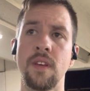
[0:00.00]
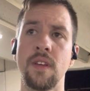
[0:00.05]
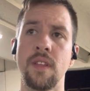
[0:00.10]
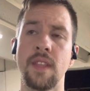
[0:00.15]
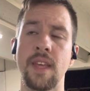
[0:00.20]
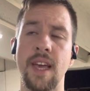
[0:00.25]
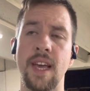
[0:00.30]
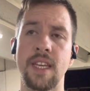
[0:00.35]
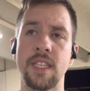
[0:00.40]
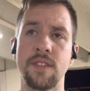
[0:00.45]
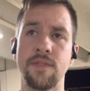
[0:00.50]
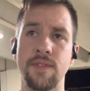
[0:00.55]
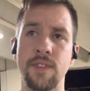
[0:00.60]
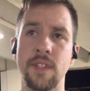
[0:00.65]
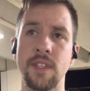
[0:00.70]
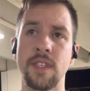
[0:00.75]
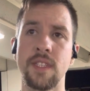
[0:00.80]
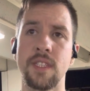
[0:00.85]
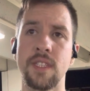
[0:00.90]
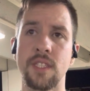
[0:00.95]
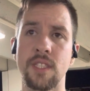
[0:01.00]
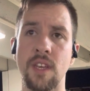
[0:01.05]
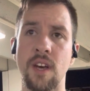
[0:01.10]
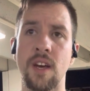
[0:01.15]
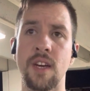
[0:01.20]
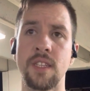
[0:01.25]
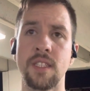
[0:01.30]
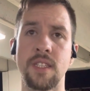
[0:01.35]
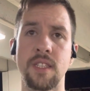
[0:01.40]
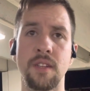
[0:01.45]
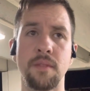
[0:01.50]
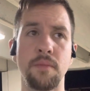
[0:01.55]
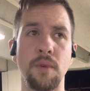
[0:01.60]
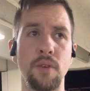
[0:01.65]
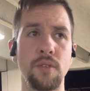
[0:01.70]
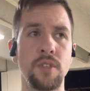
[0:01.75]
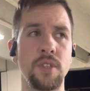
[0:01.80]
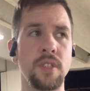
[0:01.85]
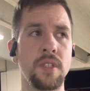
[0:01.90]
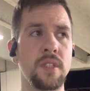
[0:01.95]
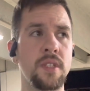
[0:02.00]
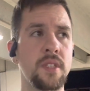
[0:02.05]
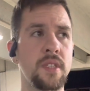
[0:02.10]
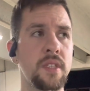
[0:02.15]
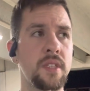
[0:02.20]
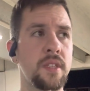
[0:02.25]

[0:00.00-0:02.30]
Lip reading: that has feelings, thoughts, and emotions.